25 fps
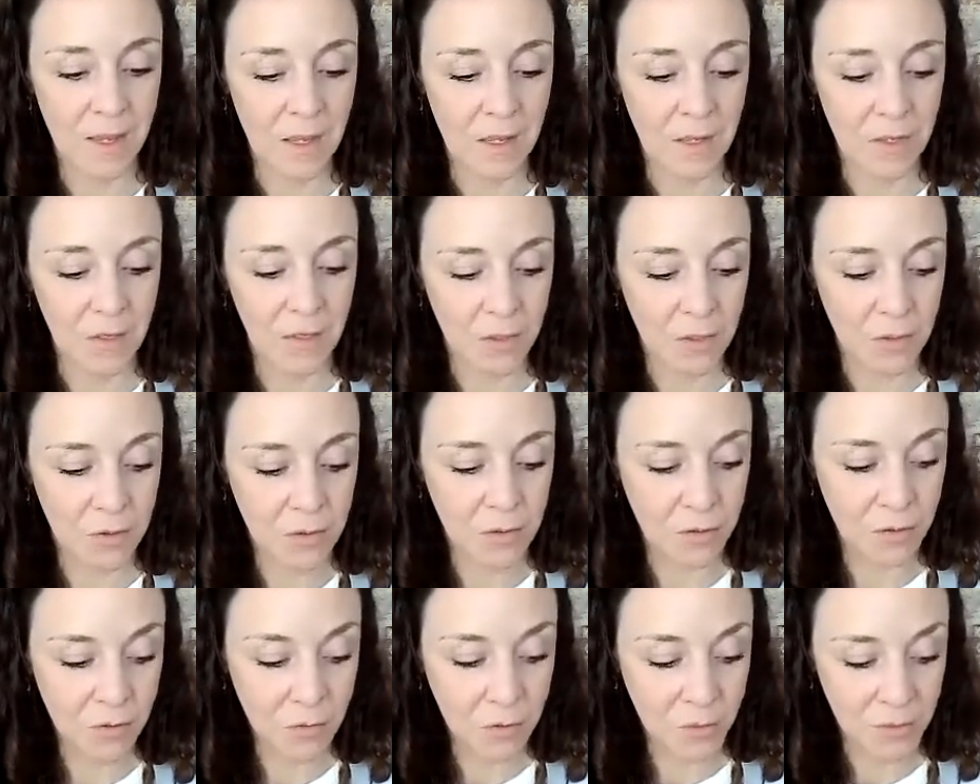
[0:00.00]
you
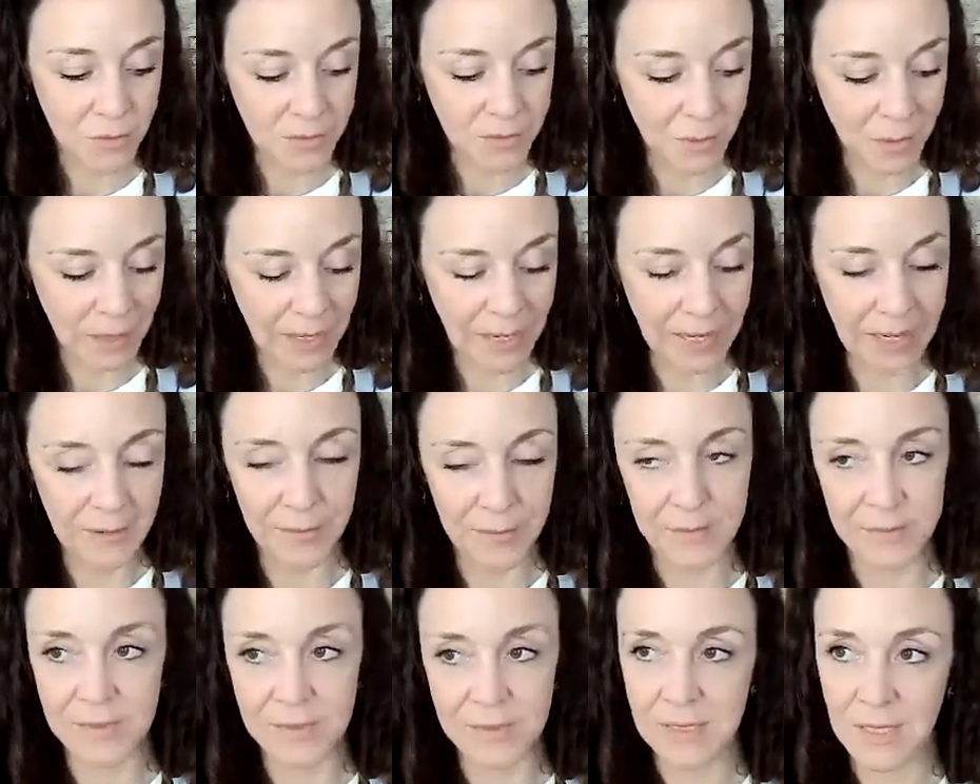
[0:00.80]
should also
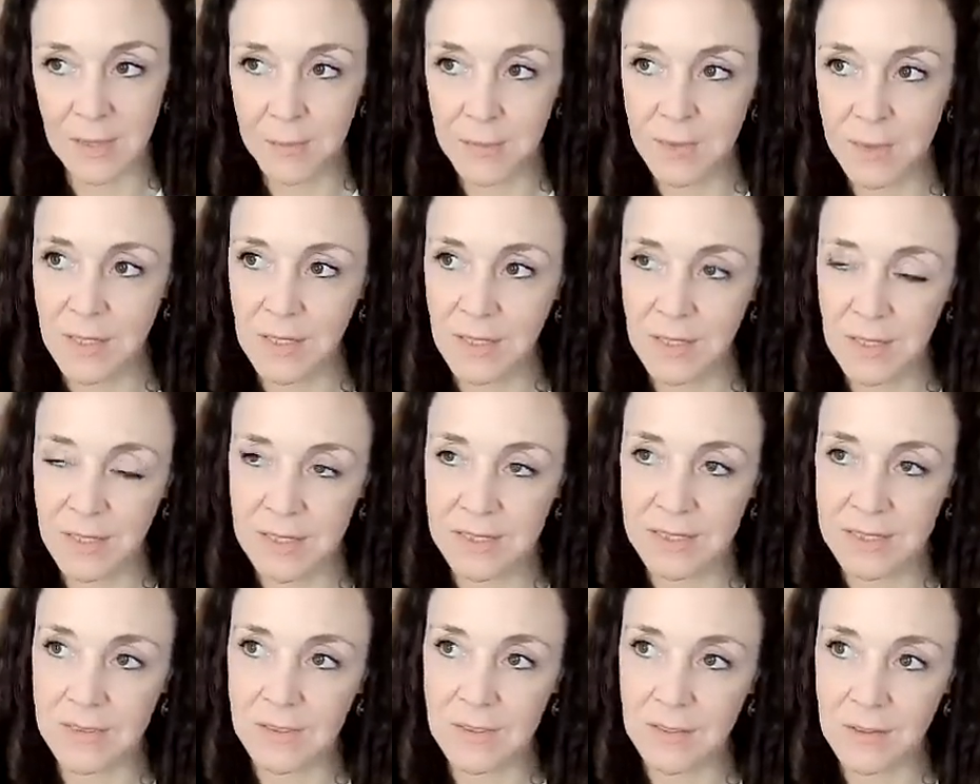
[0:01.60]
have some
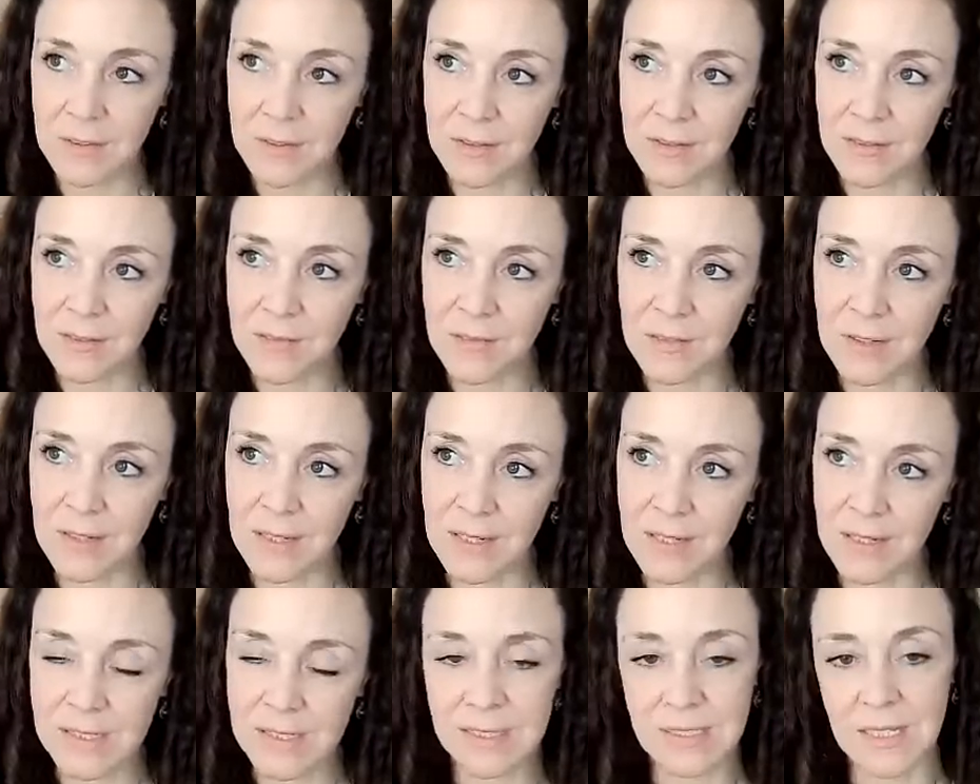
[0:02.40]
kind of
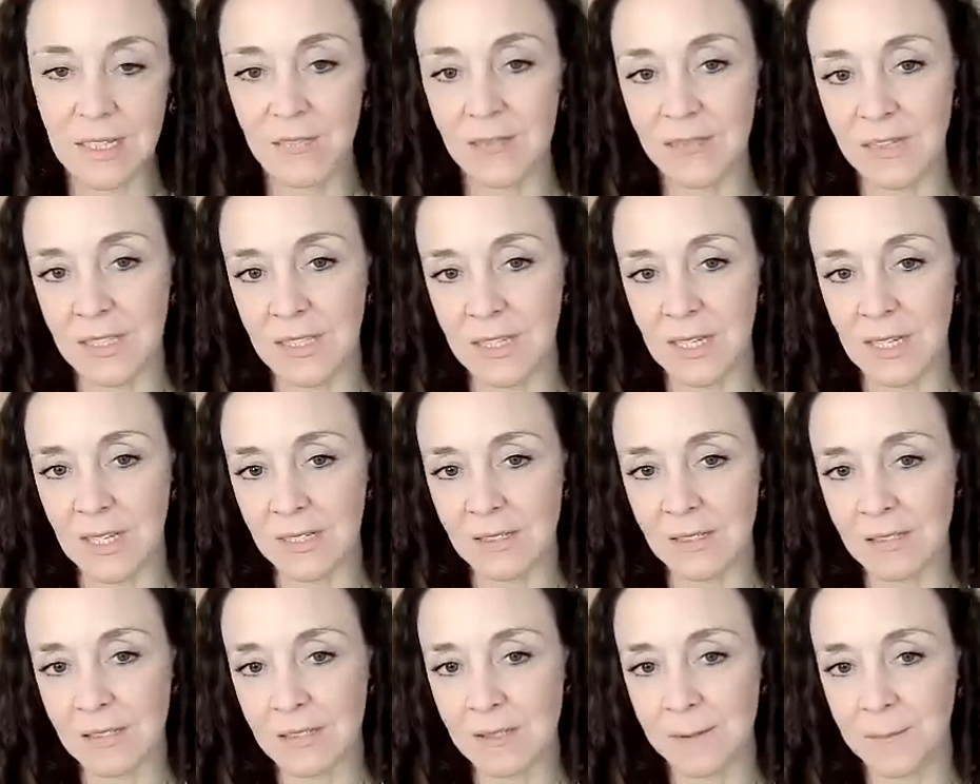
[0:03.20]
safety
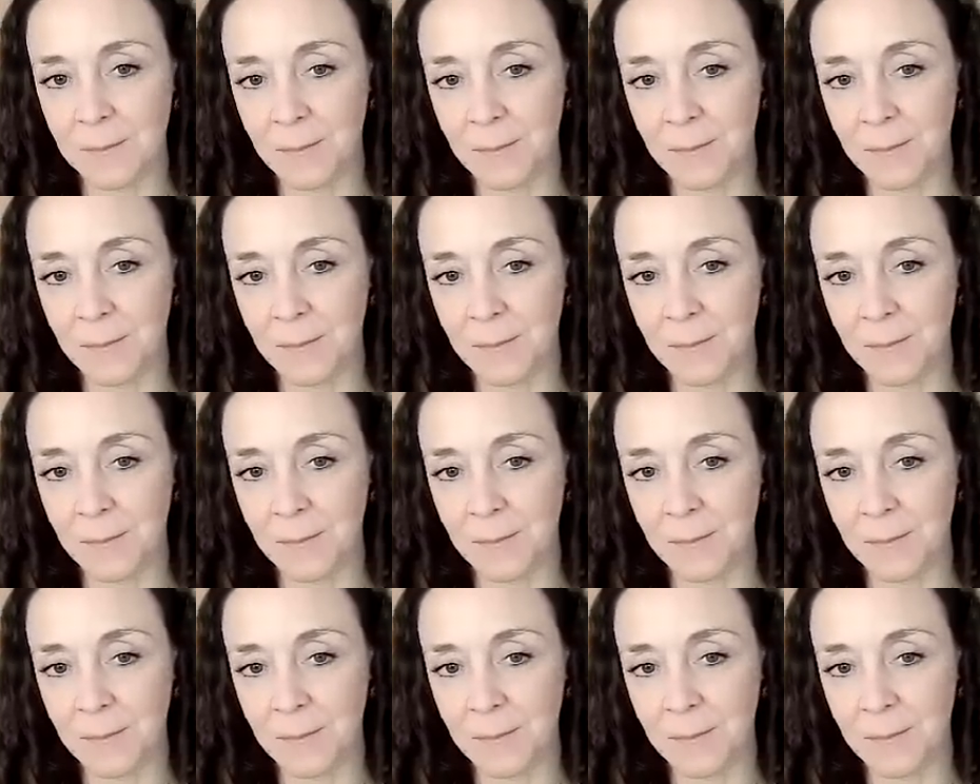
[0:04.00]
net.